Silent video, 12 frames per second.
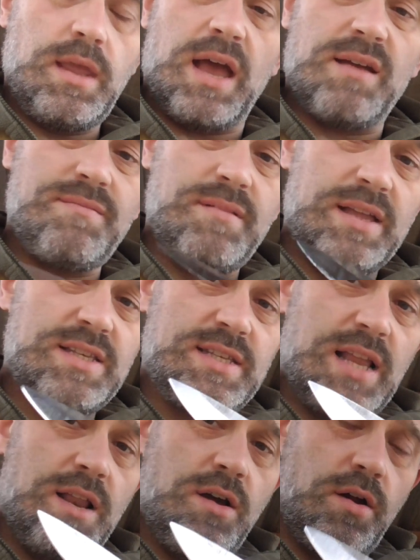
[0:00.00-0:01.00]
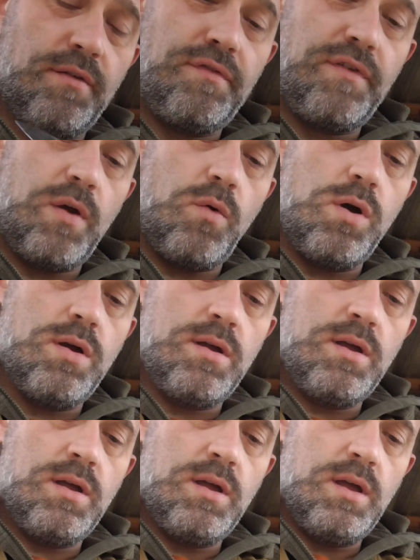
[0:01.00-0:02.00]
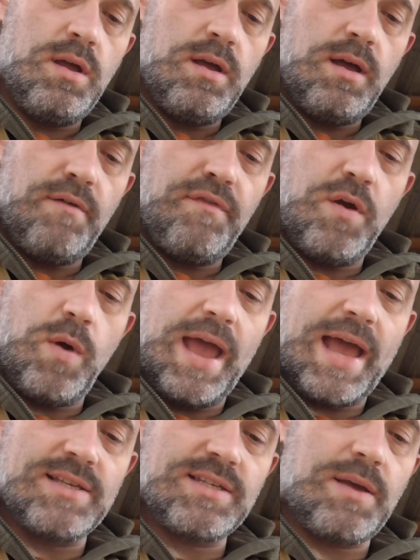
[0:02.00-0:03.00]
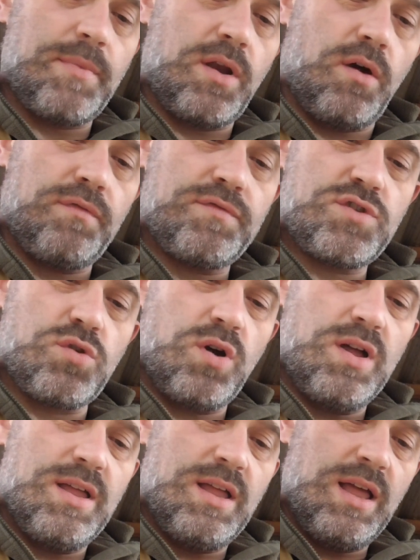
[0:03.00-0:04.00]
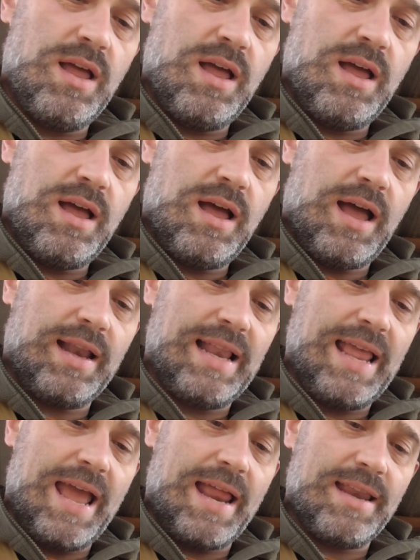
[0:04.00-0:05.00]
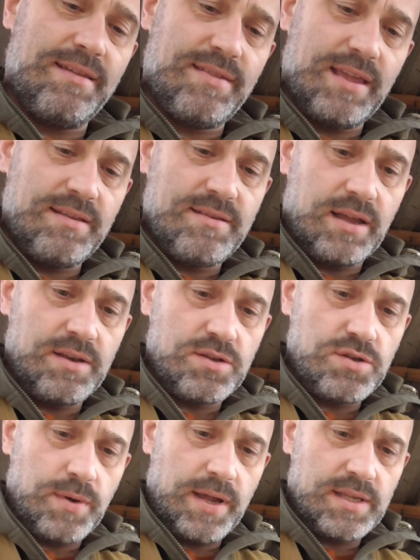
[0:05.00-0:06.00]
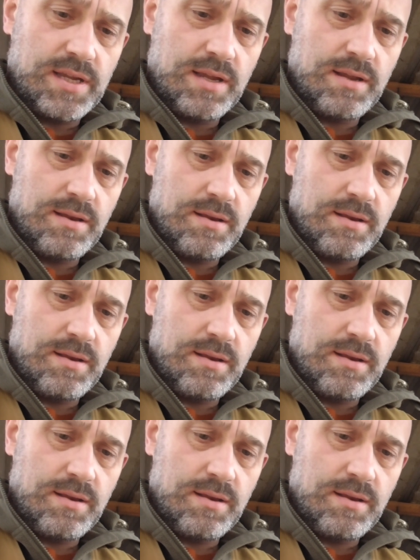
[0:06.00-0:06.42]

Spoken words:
Yeah, it's still got a few hairs coming off, so hardly anything done to it.